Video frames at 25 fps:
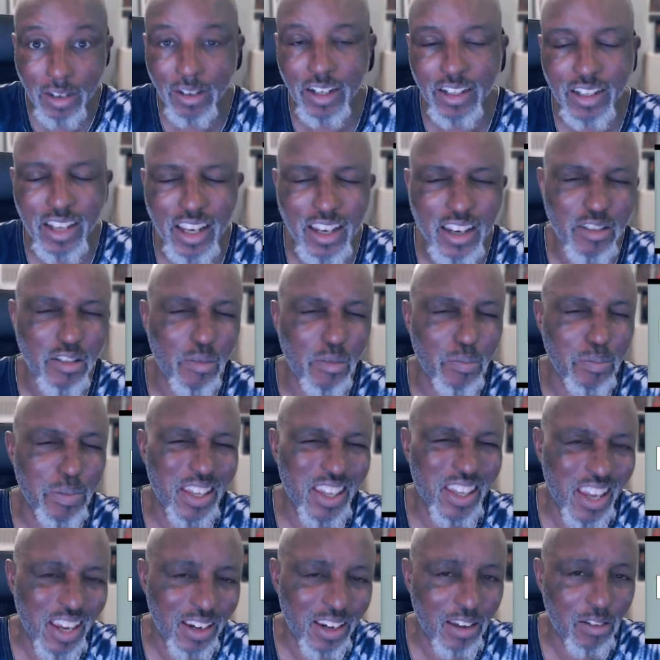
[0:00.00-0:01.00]
I say they don't
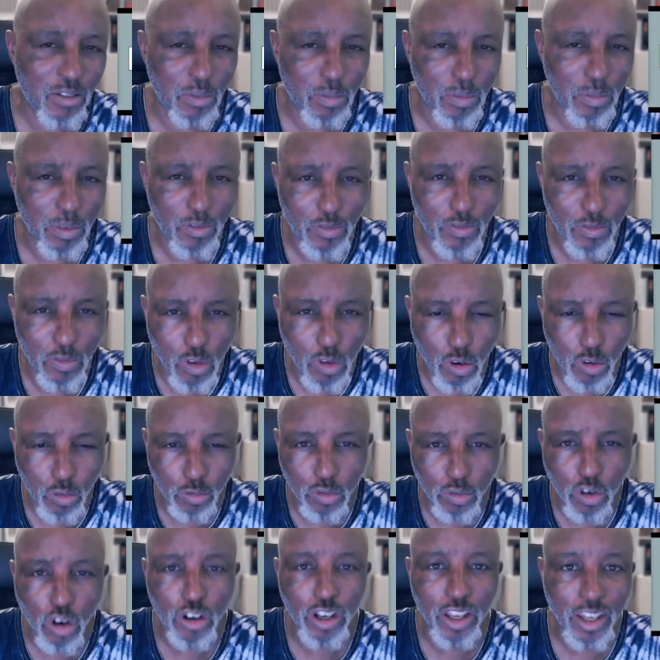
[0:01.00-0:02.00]
begin; they were before
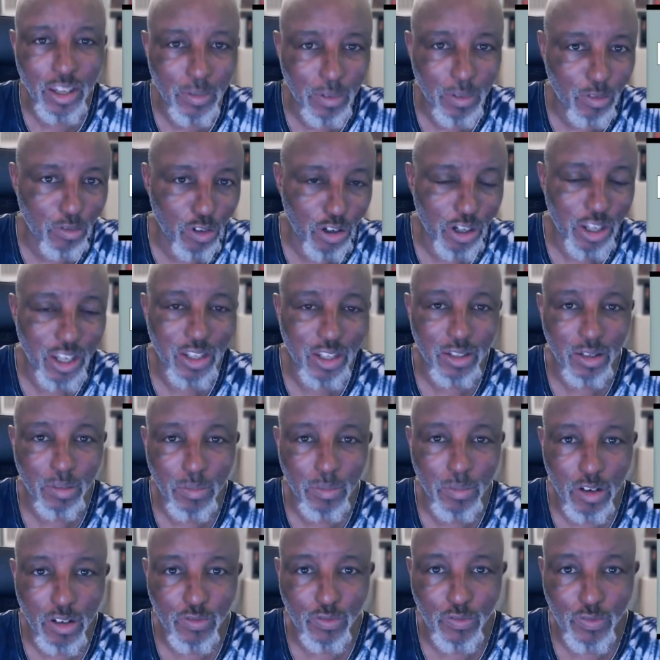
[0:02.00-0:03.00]
Rocky, but Rocky is the
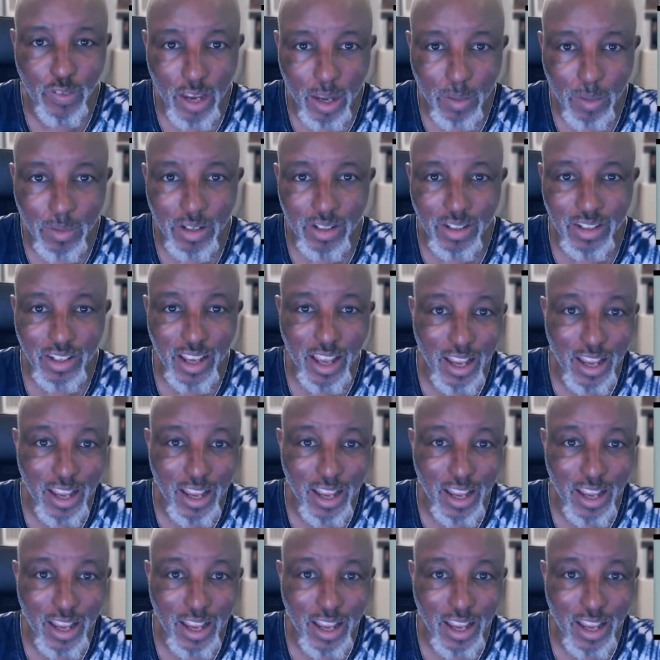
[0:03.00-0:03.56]
most famous,